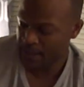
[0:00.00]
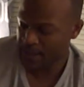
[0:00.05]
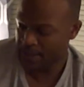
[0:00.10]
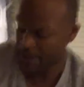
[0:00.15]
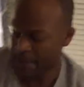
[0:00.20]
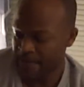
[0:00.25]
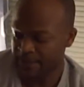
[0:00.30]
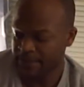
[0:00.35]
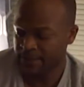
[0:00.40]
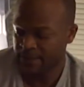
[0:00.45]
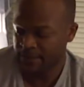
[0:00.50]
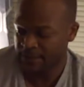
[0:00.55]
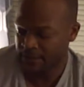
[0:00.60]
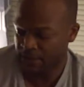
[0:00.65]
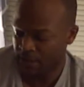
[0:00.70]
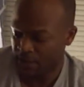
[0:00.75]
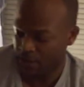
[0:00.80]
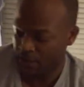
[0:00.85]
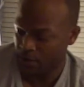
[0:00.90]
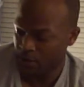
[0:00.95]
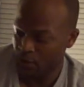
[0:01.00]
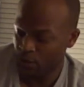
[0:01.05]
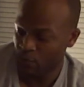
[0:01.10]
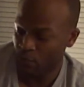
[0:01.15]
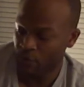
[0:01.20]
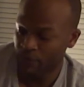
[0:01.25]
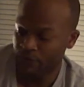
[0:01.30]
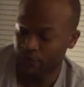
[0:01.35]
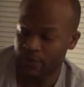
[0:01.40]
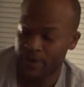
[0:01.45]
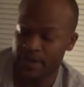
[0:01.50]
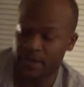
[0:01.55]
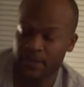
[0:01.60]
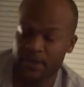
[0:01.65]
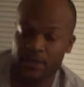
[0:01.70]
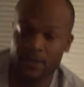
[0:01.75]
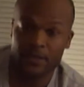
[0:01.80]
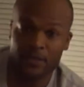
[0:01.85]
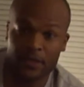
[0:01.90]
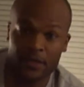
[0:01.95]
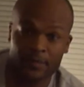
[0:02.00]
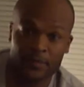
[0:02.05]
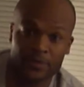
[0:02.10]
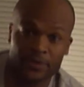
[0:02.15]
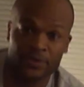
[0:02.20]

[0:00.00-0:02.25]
Next is Wolverine number